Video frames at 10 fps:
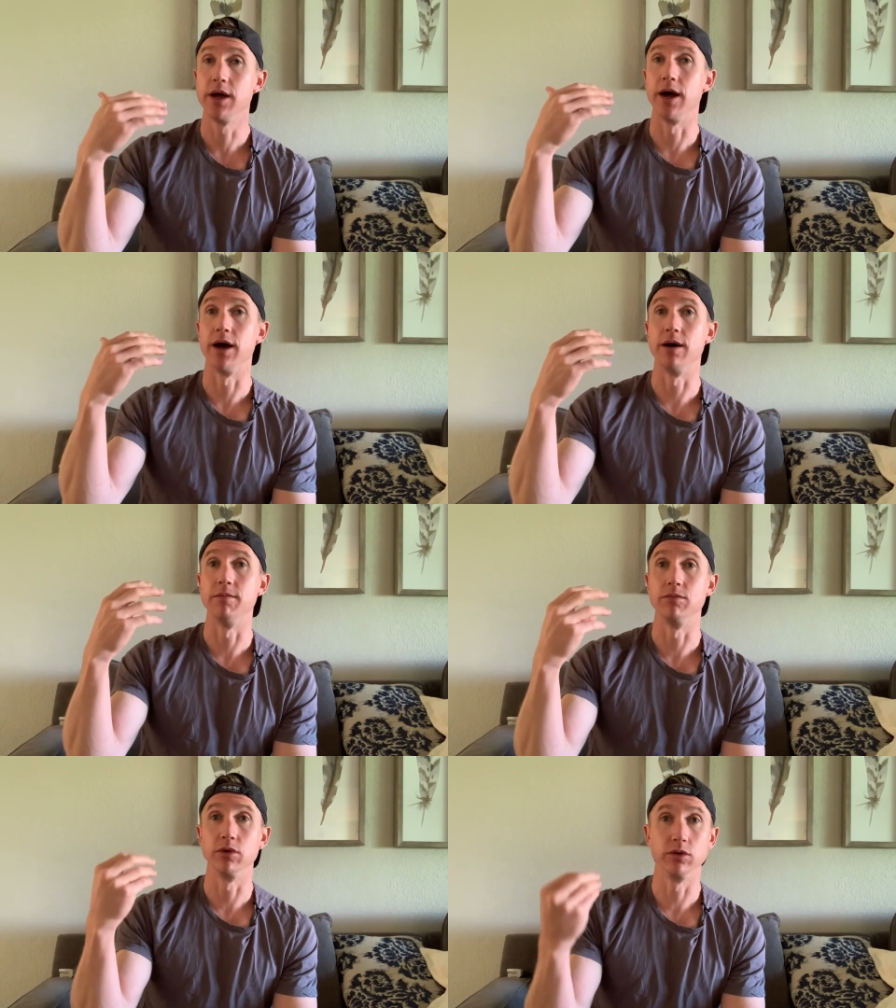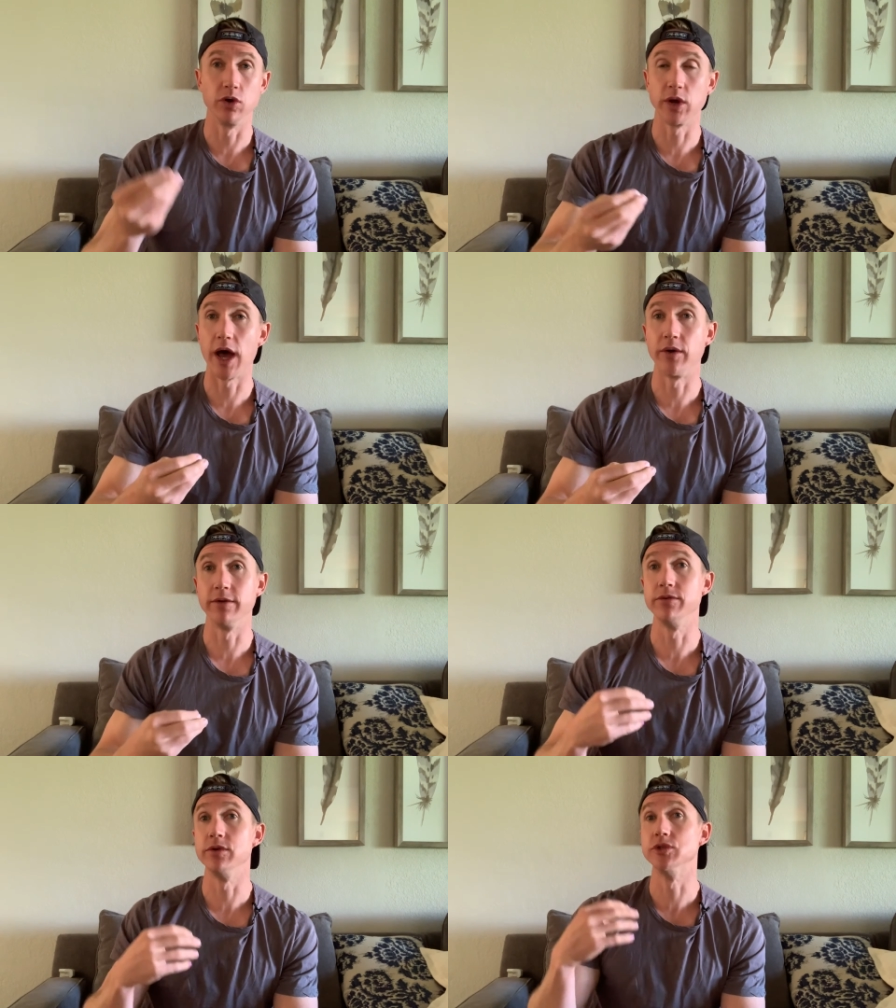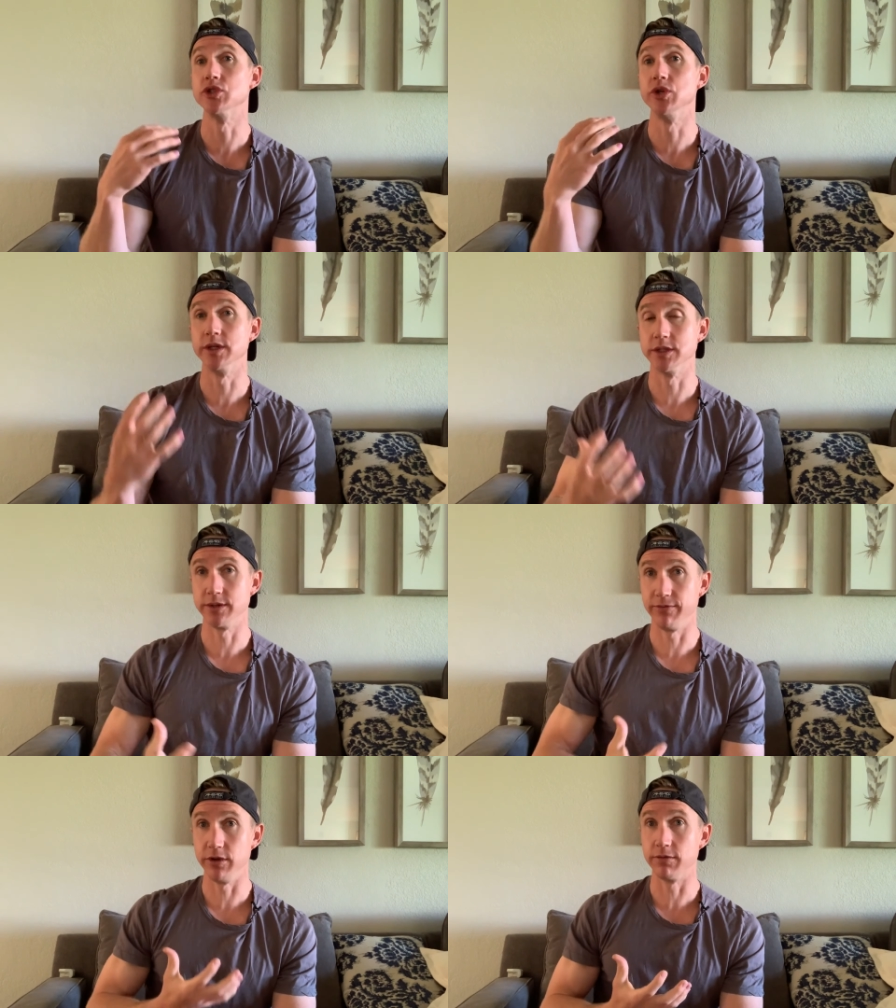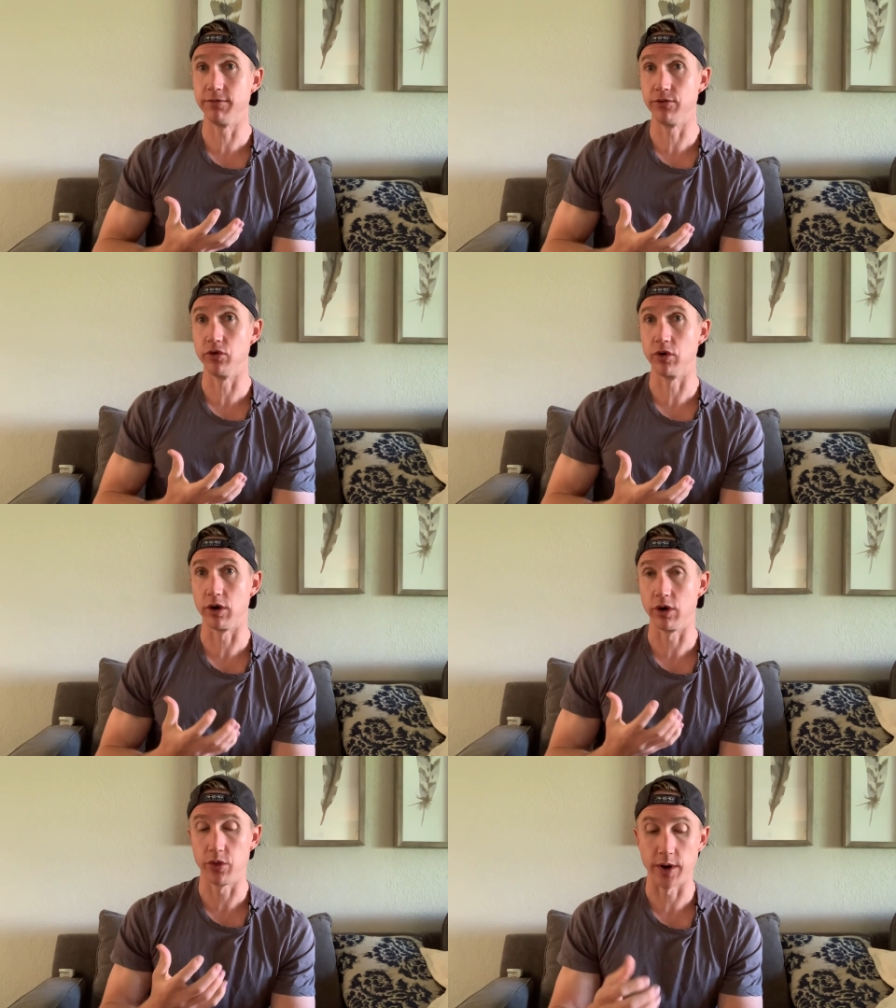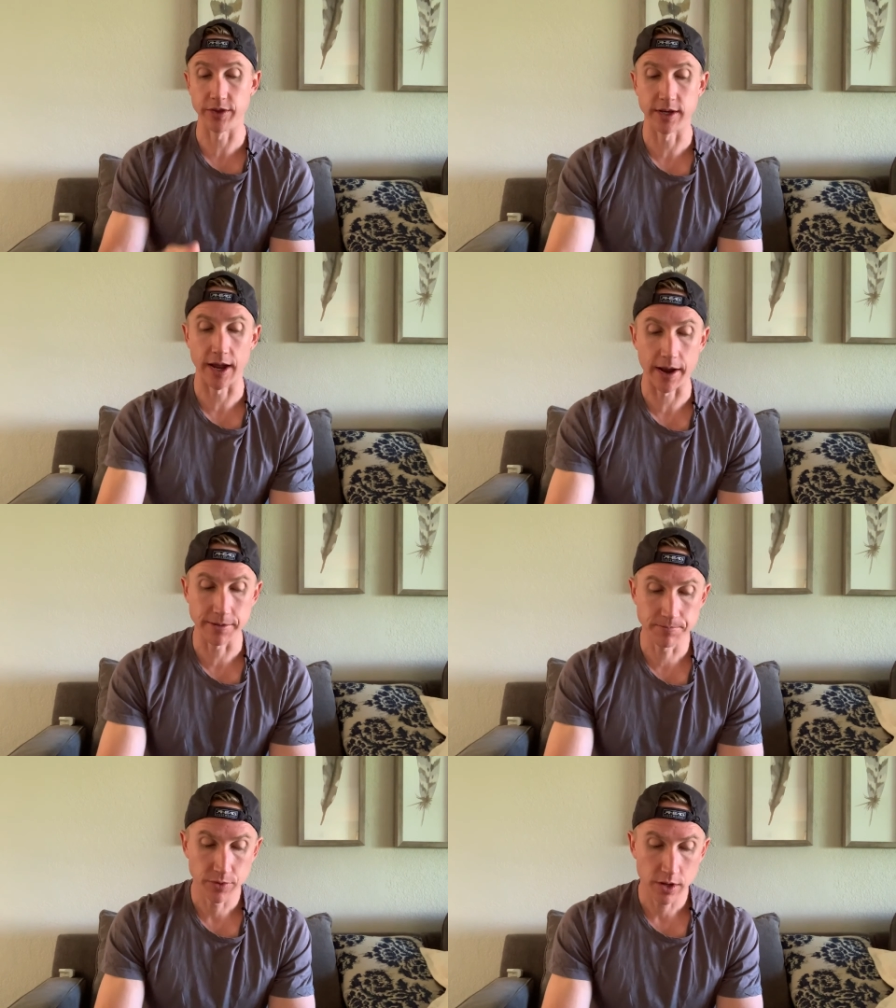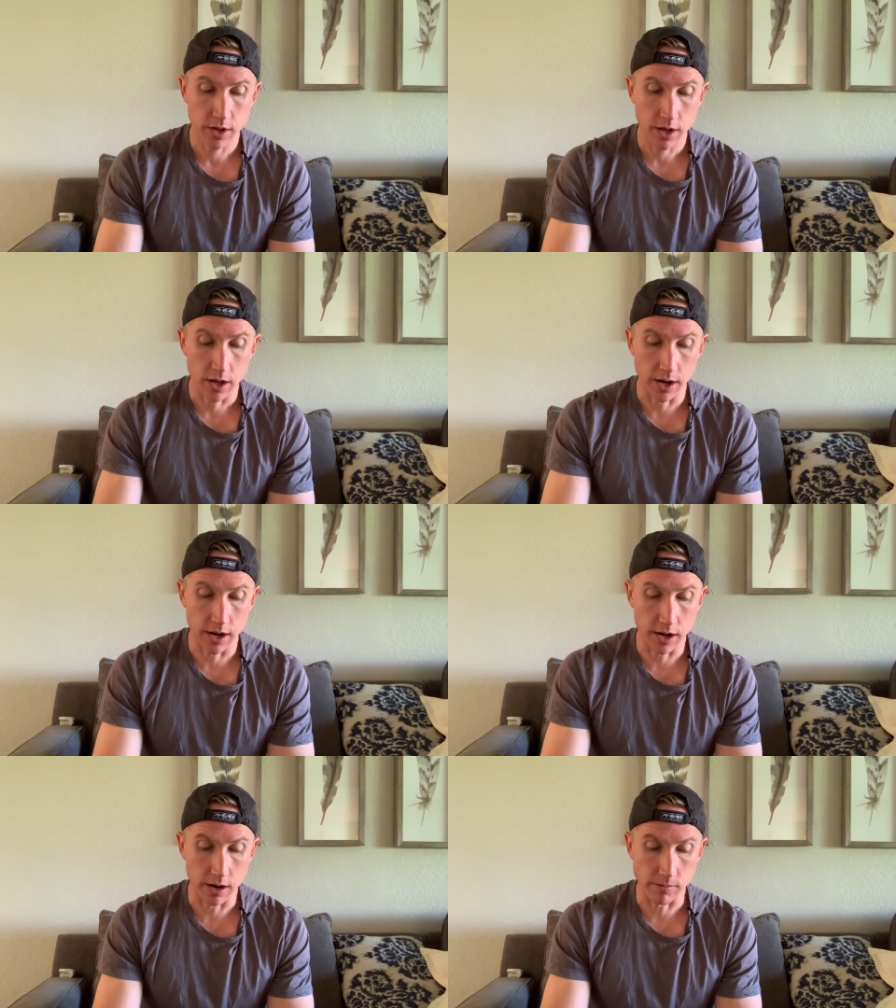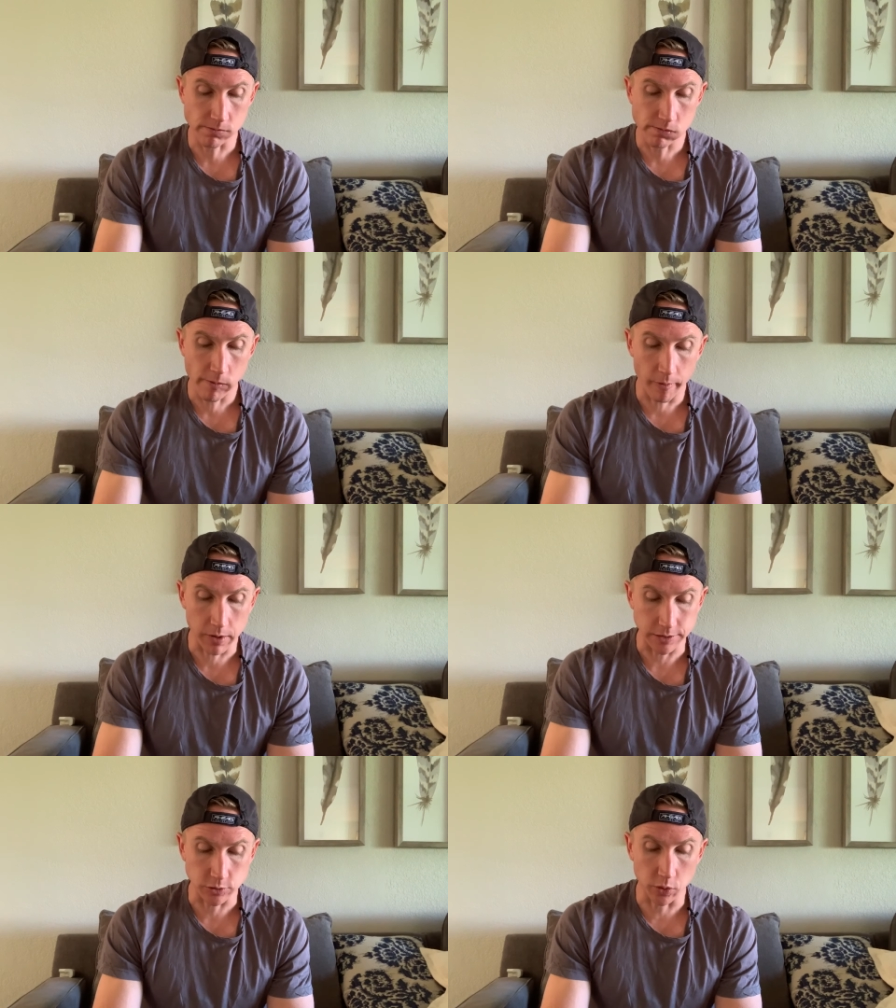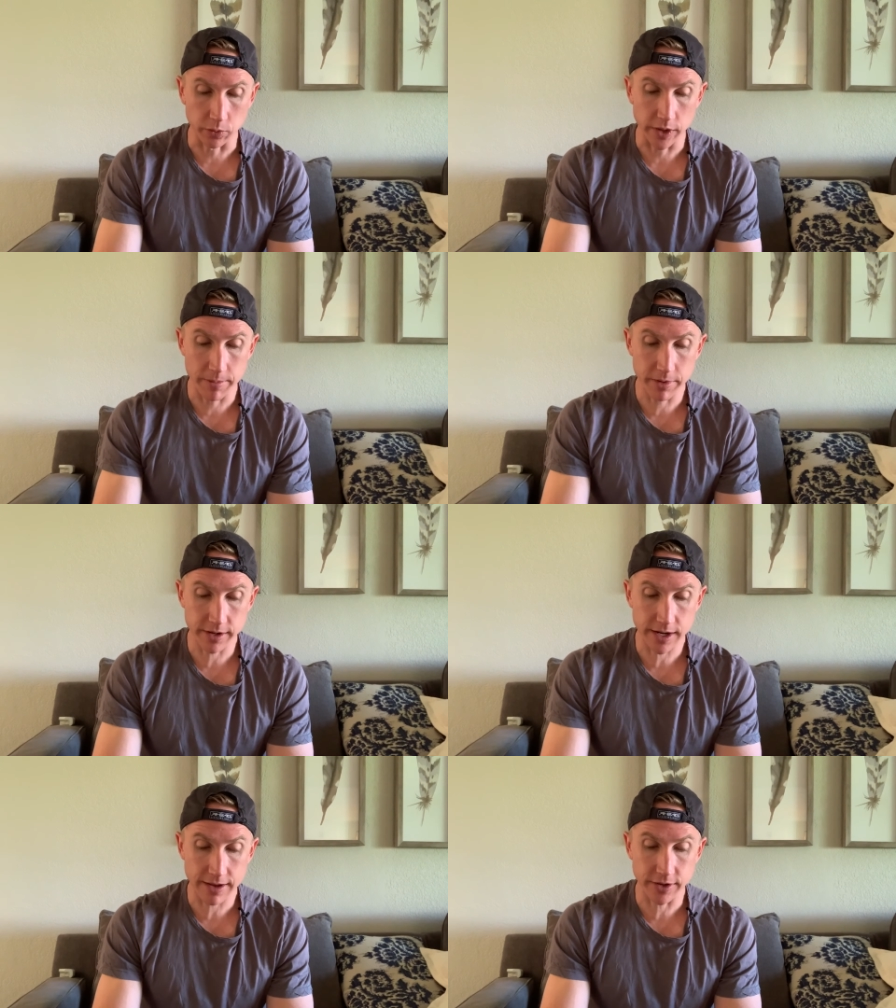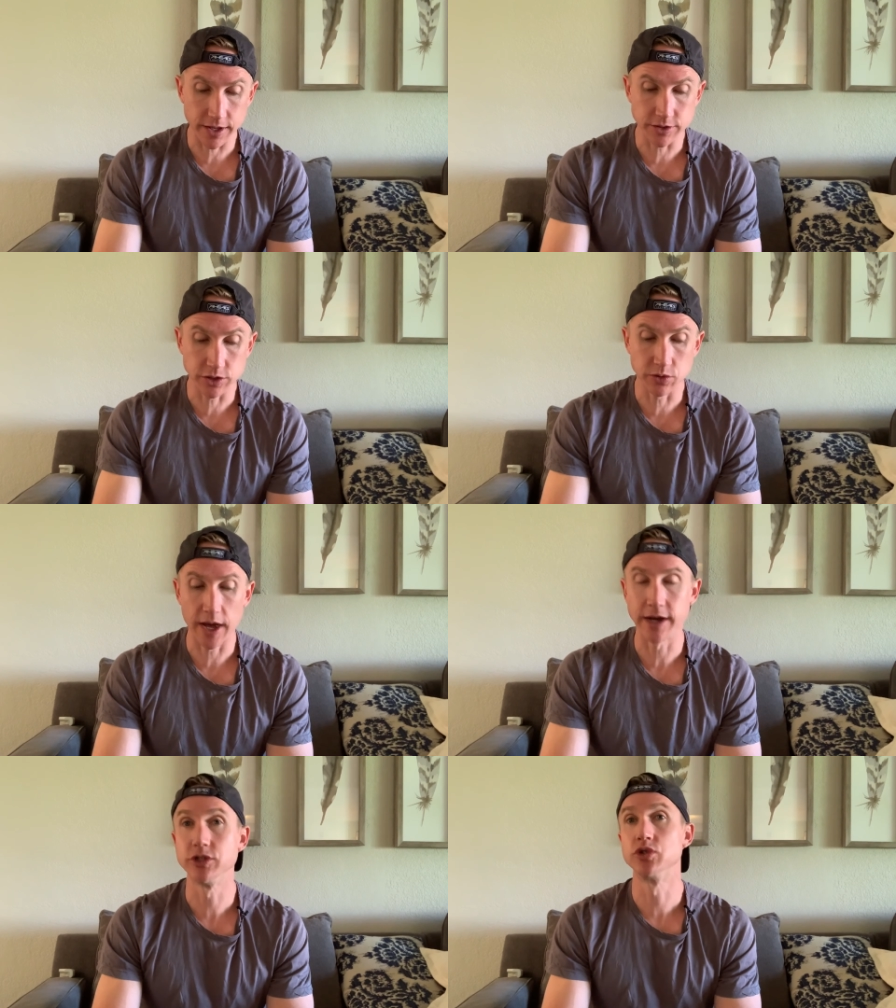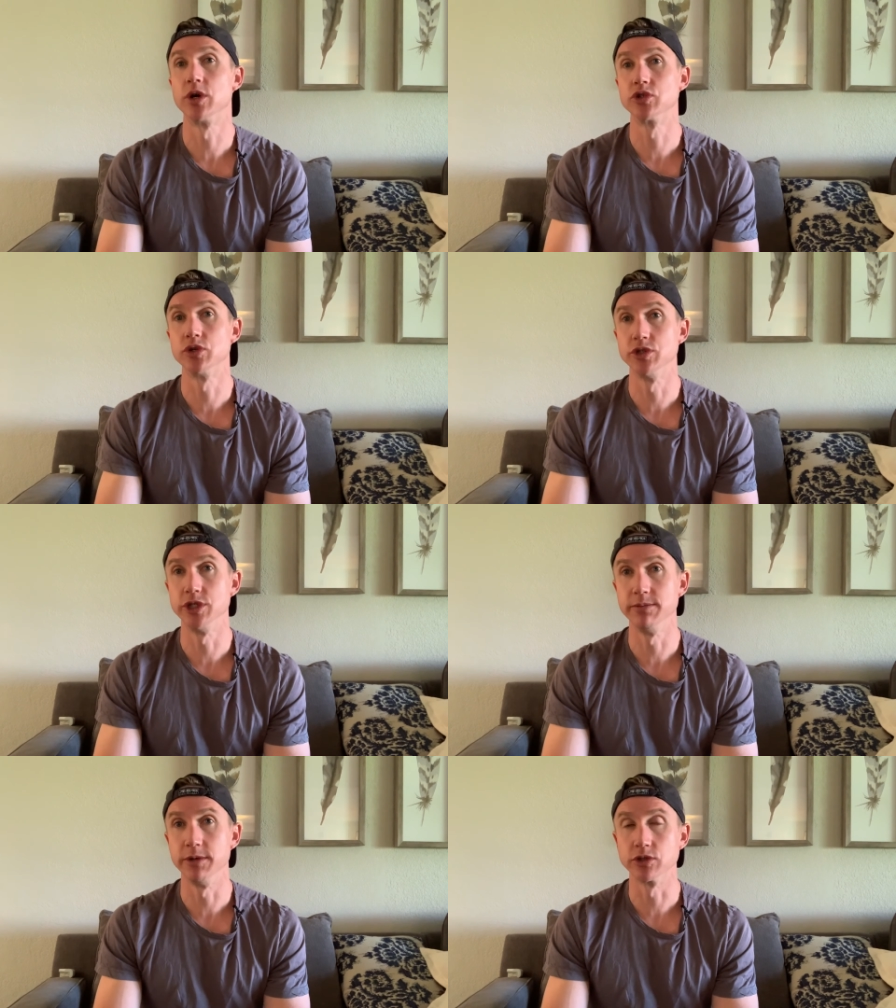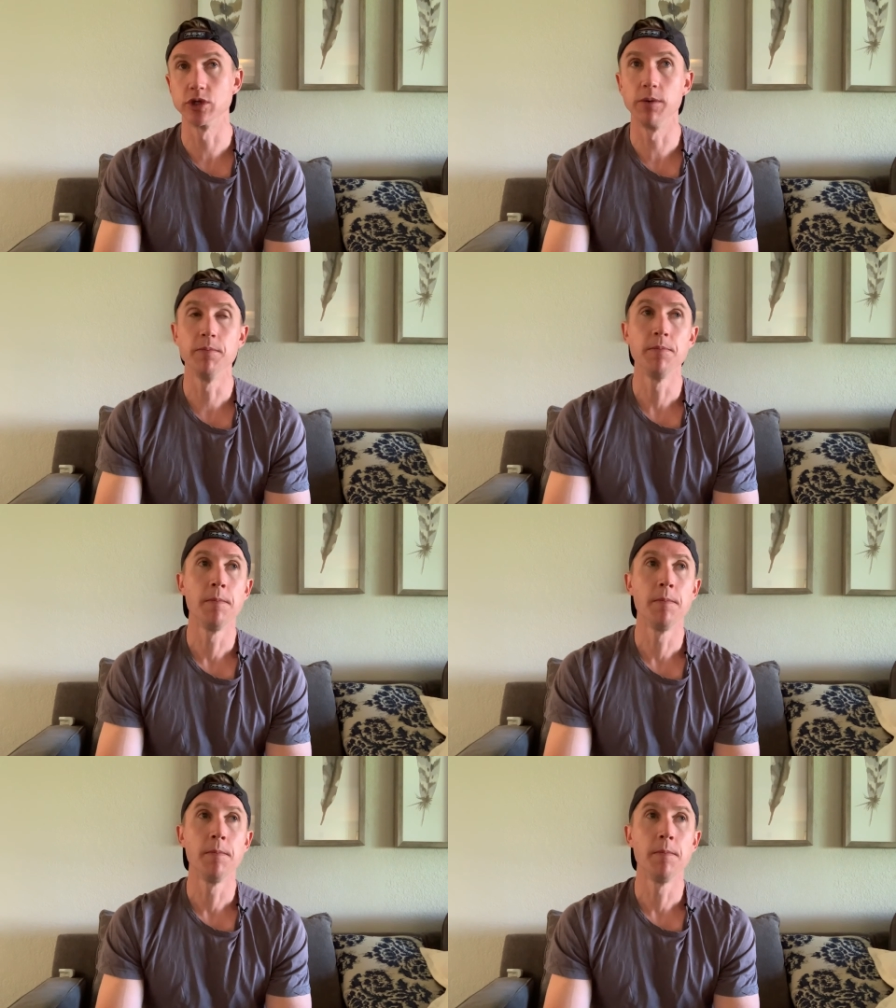low calorie foods so you can feel fuller throughout the day. Okay, cool. Now I'm gonna dive into how to structure a cheat meal. So